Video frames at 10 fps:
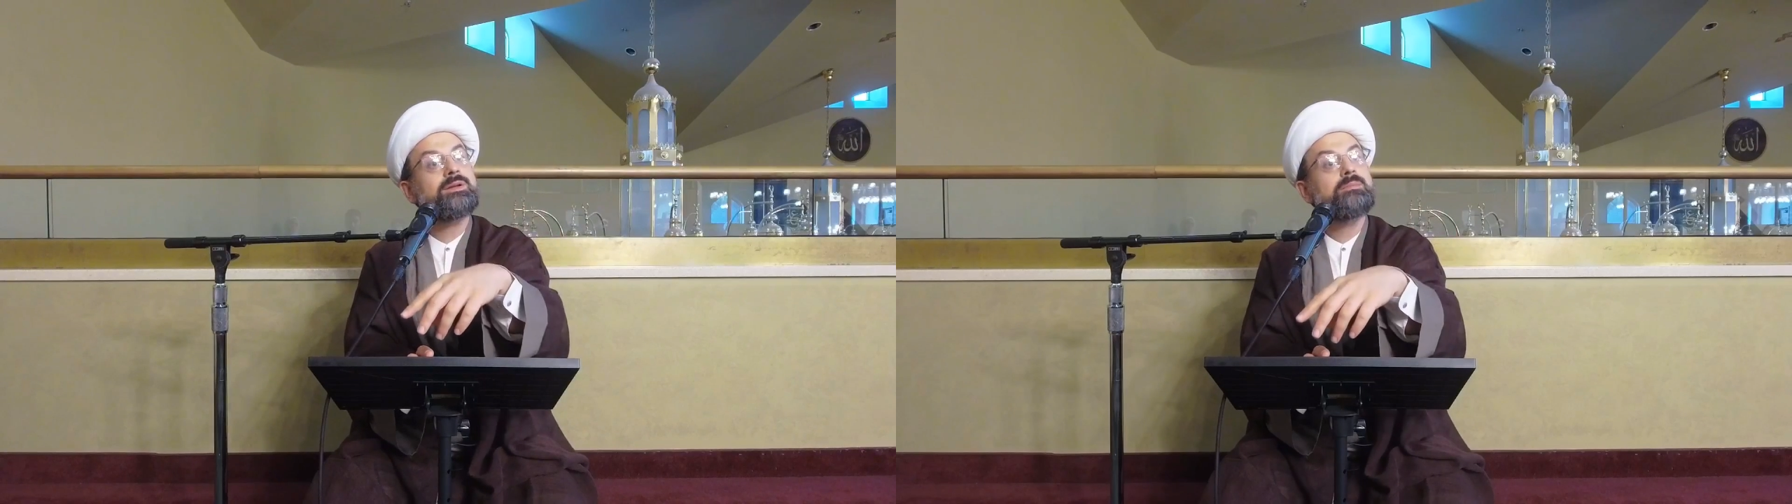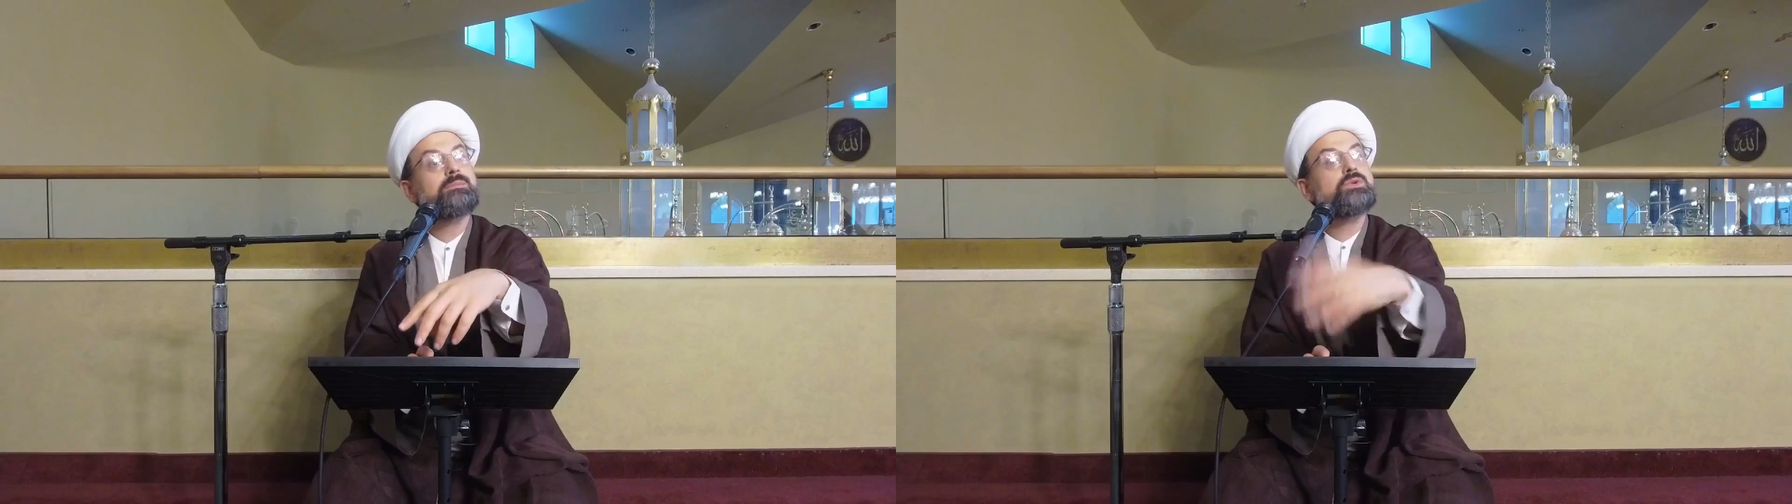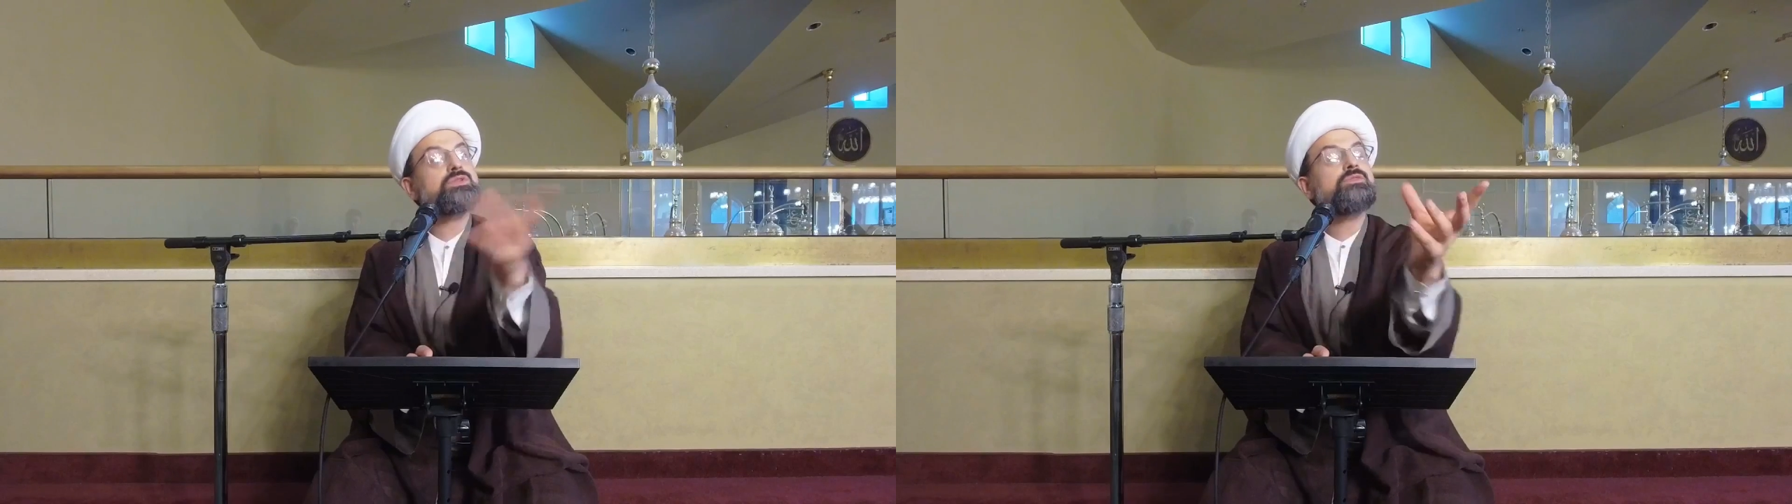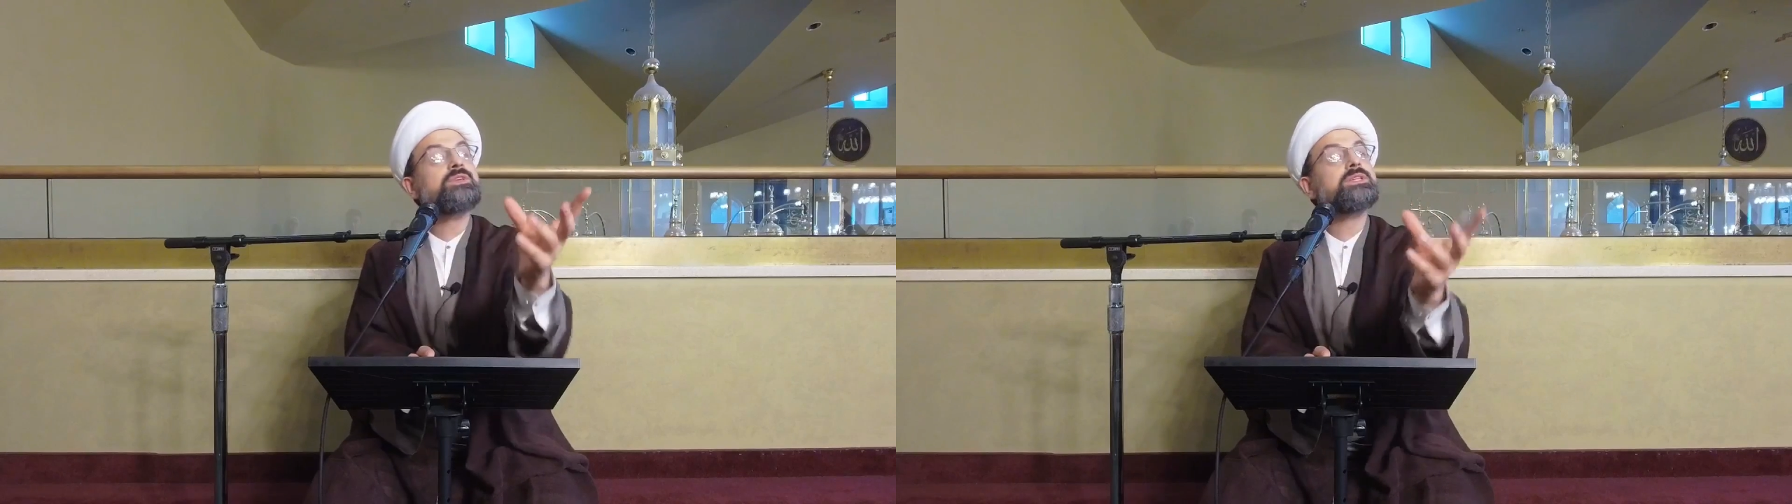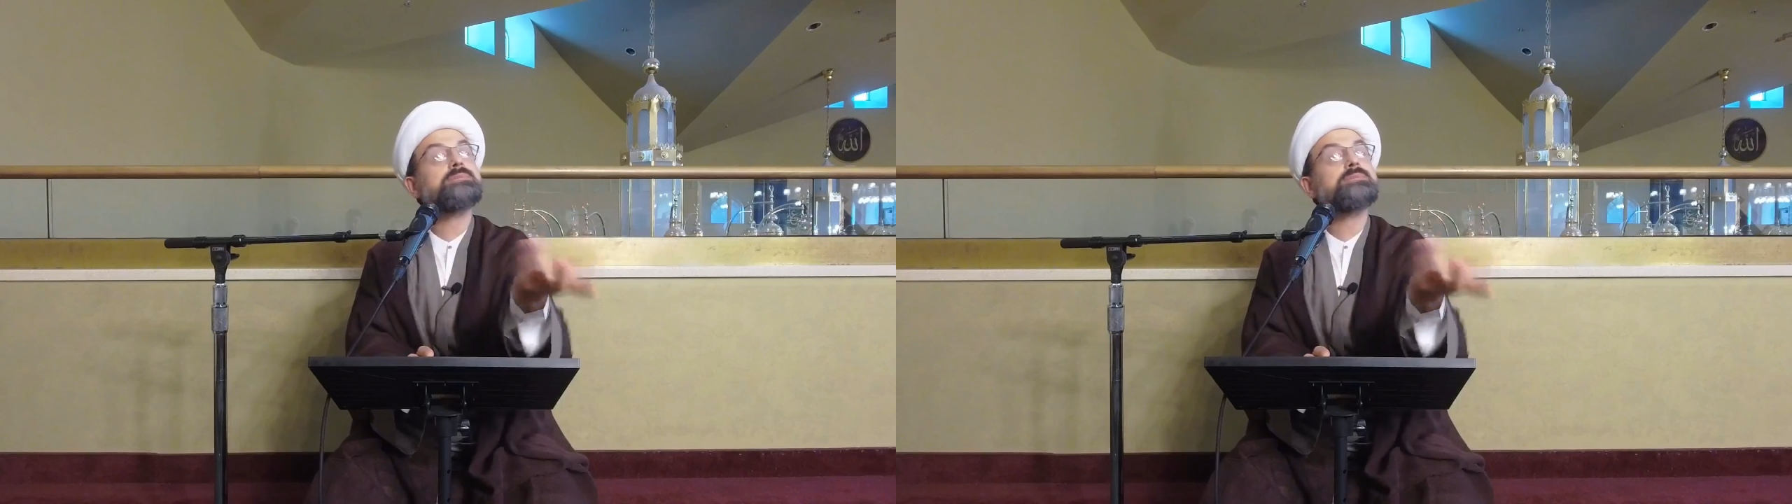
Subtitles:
most of it is